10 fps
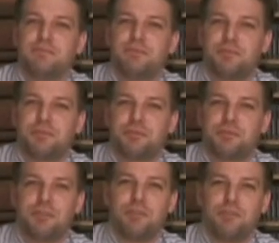
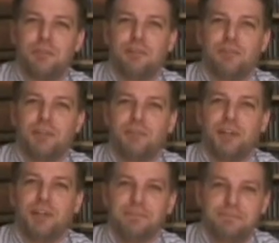Say what,
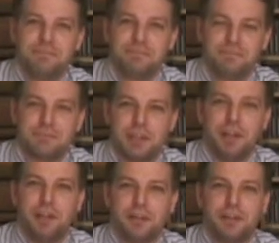motherfucker?
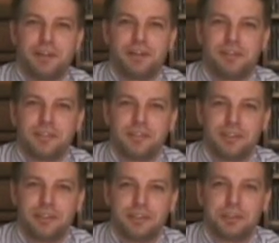Hell no!
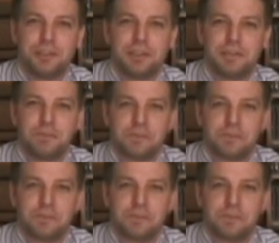Shit.